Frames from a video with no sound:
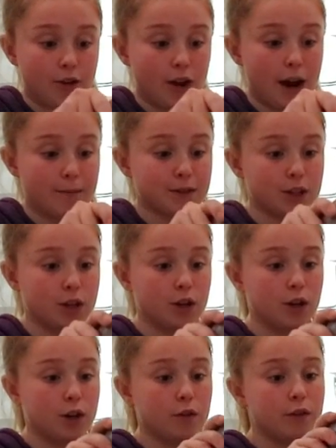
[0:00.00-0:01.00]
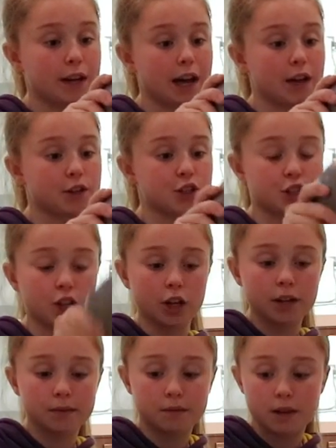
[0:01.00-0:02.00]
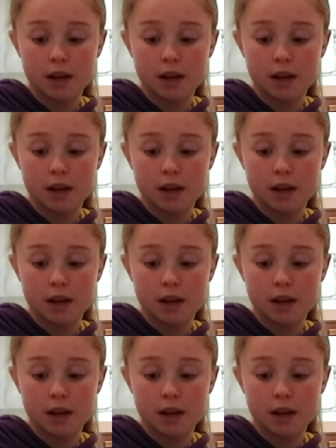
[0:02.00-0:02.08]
grams of caster sugar